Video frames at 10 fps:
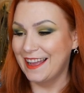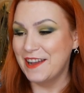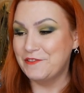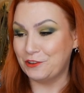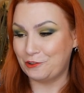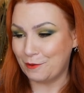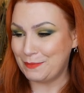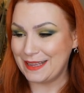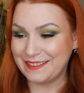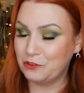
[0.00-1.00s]
For
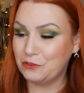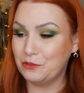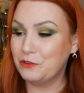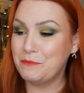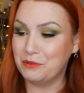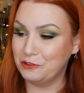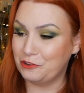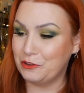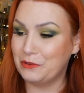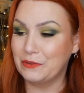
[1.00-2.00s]
shopping, storing
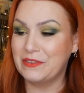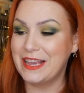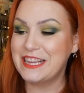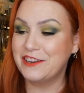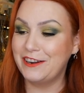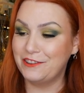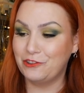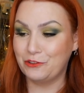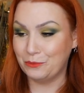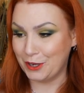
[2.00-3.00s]
produce or taking your
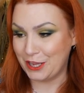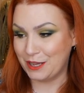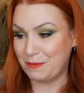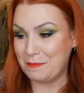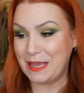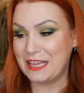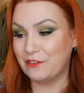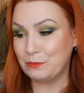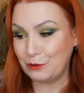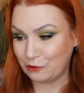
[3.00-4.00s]
lunch to work, by making
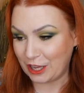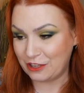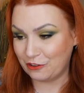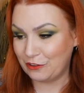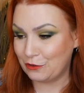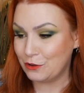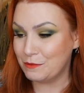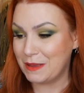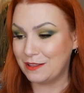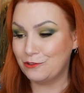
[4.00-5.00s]
small changes you
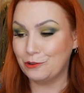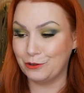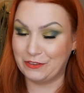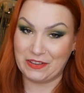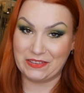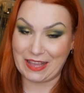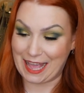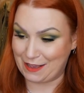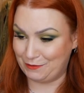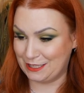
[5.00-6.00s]
can make the choices
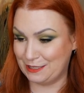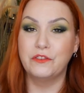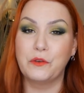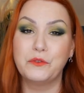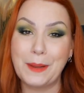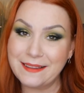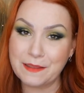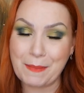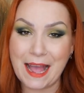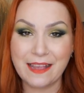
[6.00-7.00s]
count. So as well as
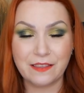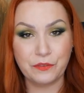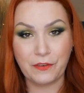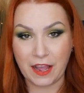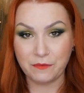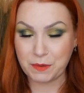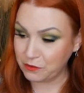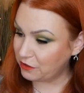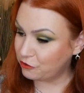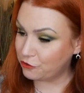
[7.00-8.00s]
the bag there's 5
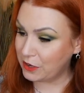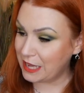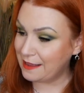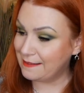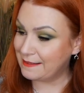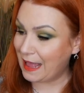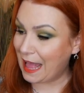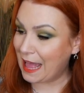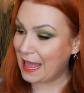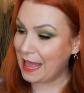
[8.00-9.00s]
beauty treats
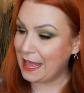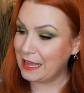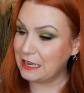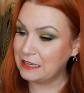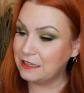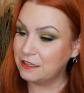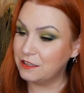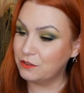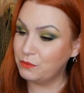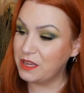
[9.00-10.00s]

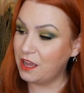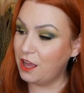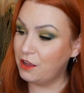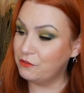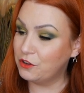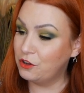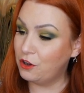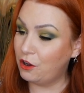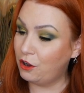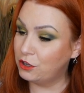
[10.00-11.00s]
and we have
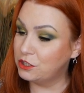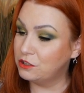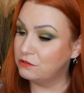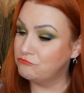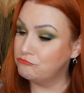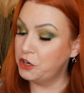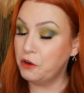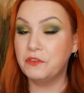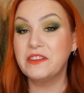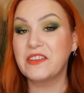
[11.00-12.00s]
got
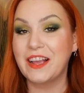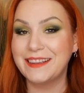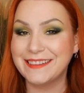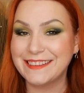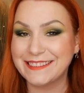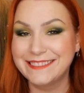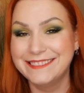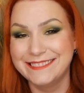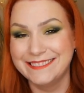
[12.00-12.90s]
no full sizes.